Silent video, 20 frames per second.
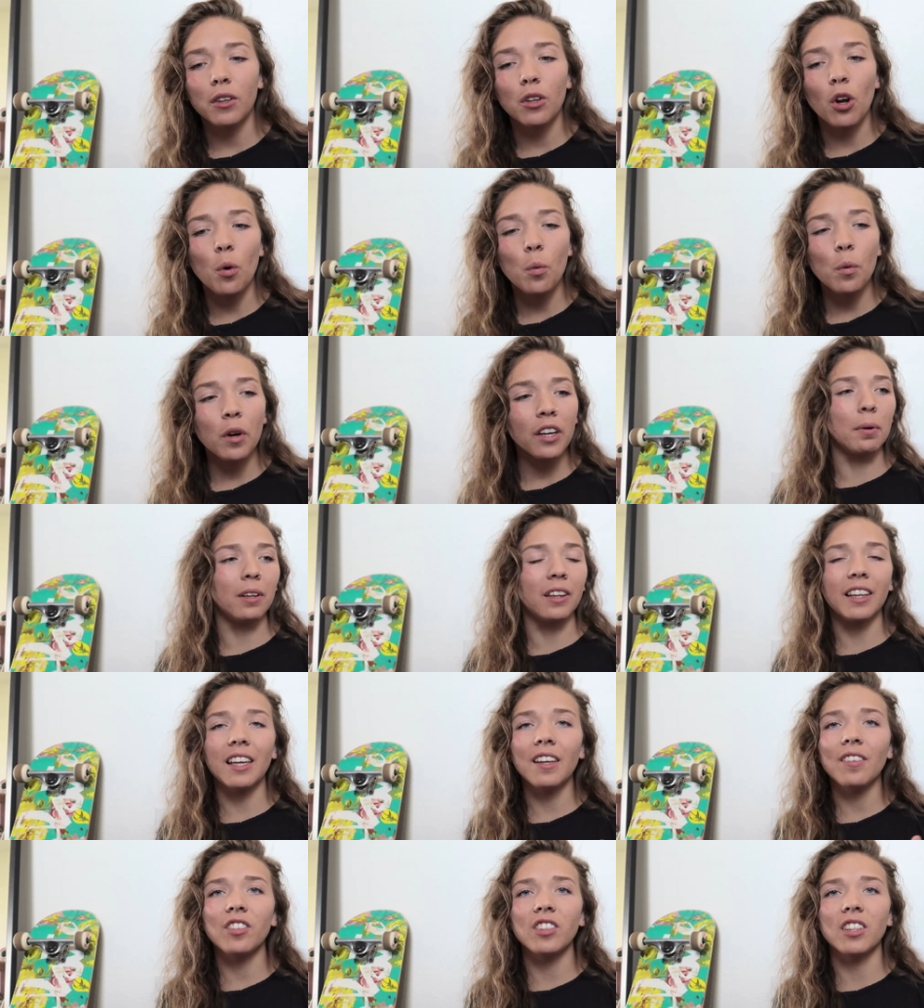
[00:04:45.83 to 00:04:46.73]
No one
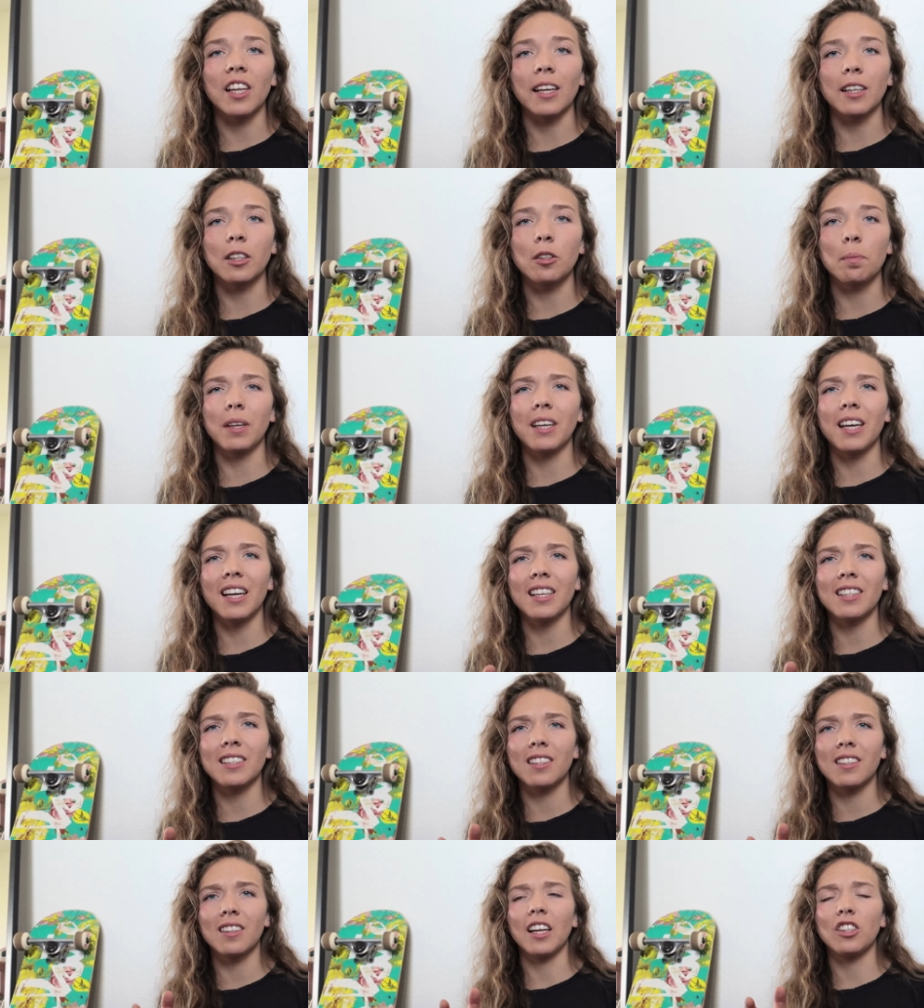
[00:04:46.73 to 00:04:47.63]
believes things
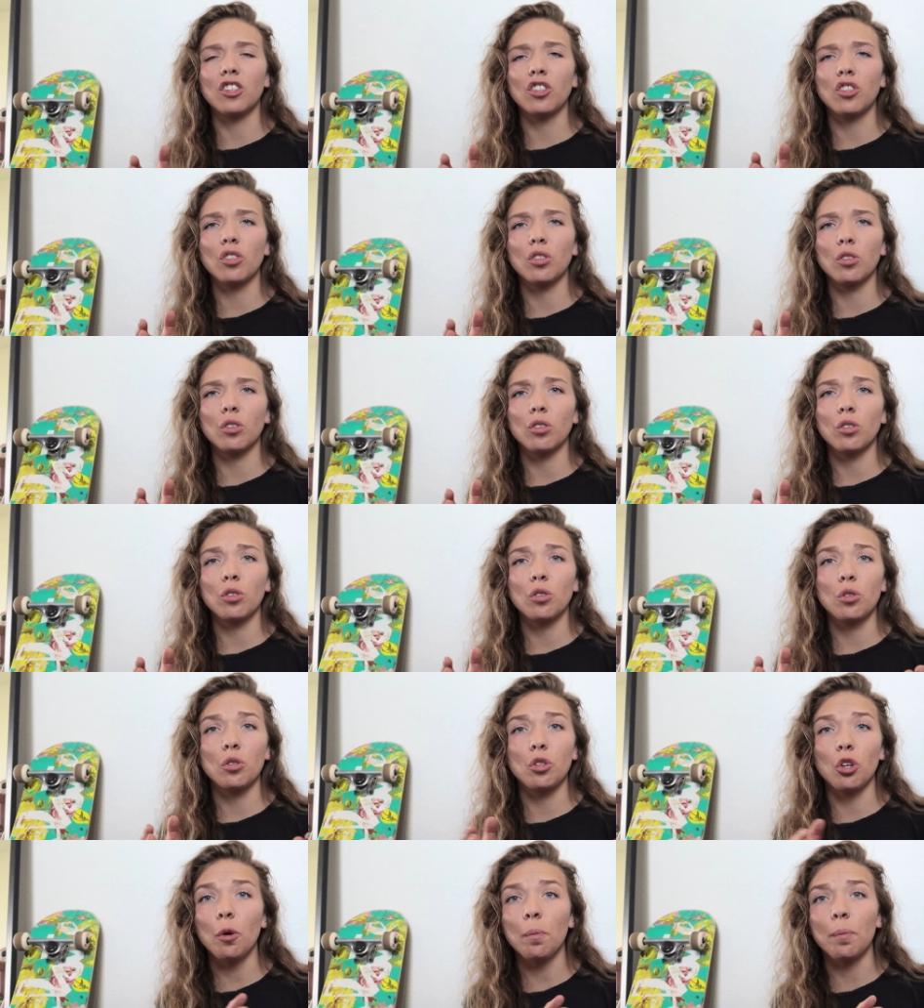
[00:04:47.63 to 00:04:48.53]
because it's
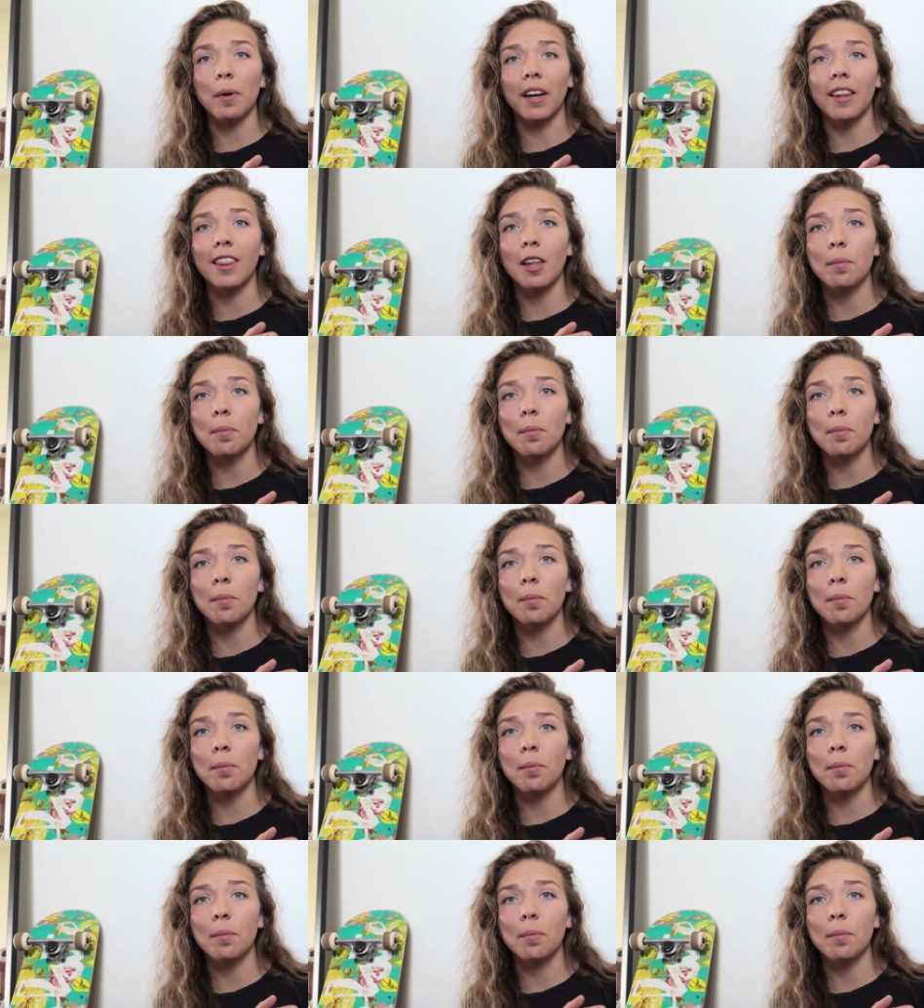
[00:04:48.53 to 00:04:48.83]
stupid.